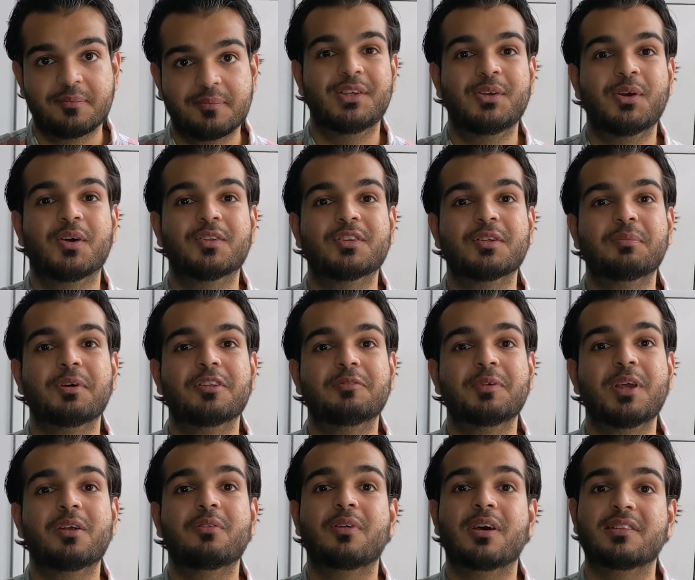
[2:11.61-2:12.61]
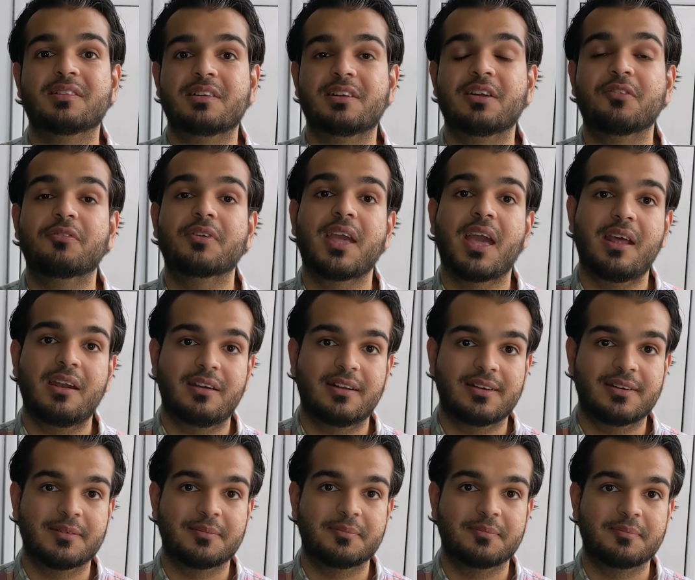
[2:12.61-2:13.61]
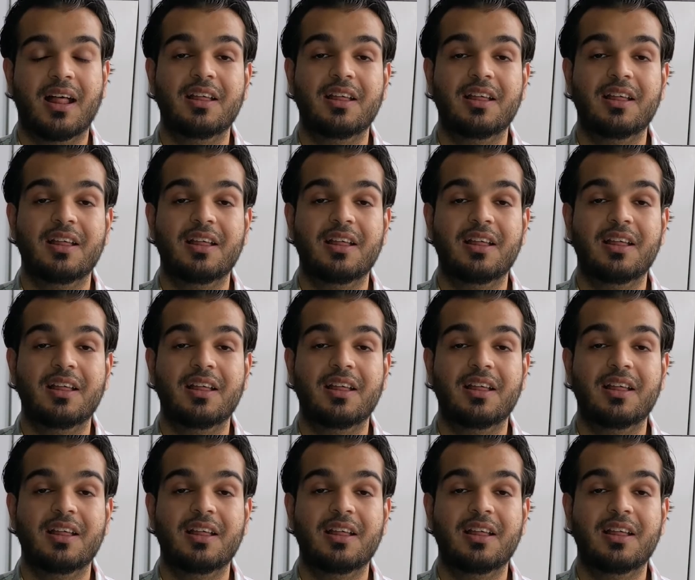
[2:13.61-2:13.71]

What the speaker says: You also must be a resident of Canada.